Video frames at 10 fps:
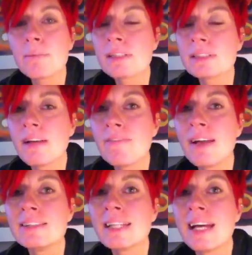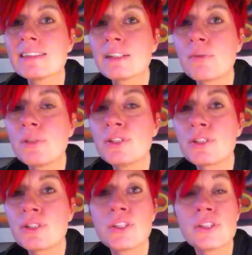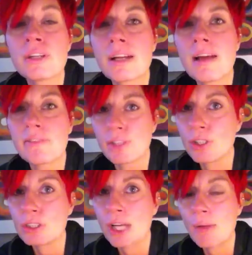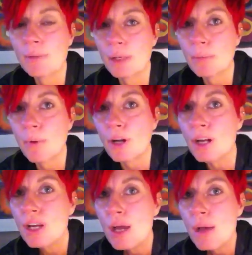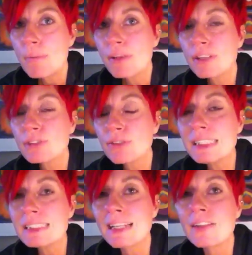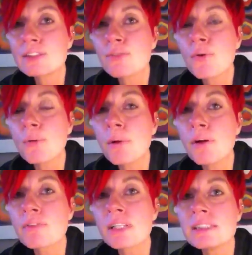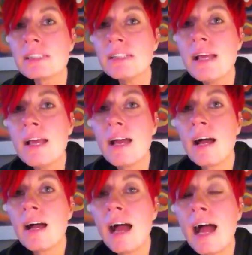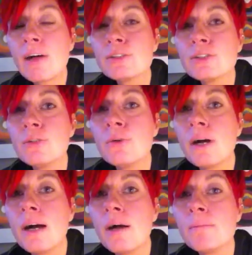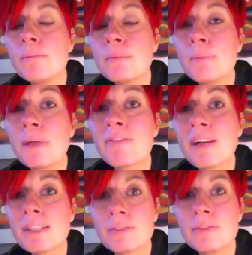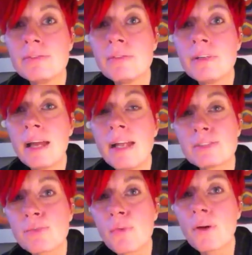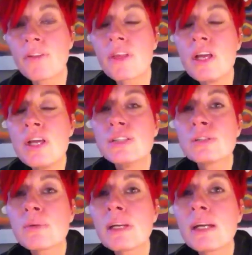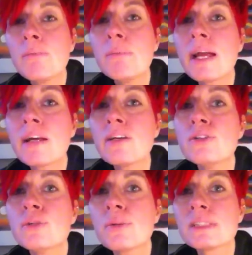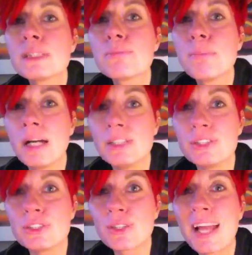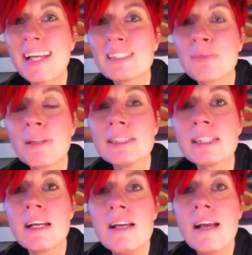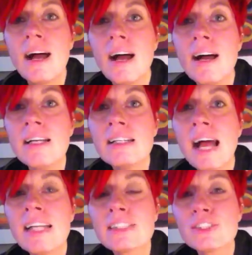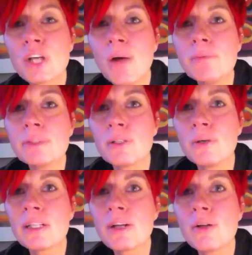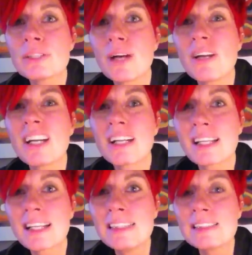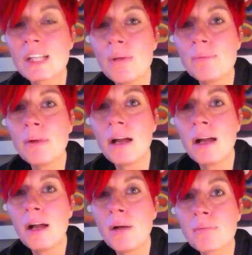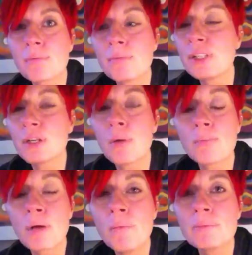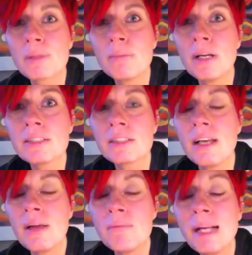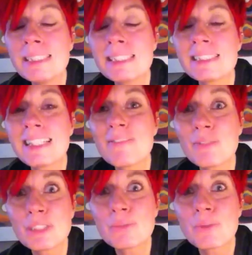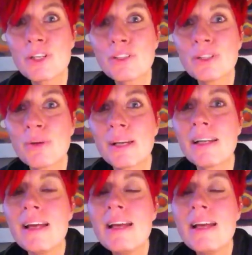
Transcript: But it's not fantastic when you're not having a good time anymore. But there's a reason. There's a 4-part reason how to be effective henceforth. So I'm going to compare you to a sponge, okay? A sponge, it has a job to do. It goes out and cleans up, problems and messes, and which is what you're doing.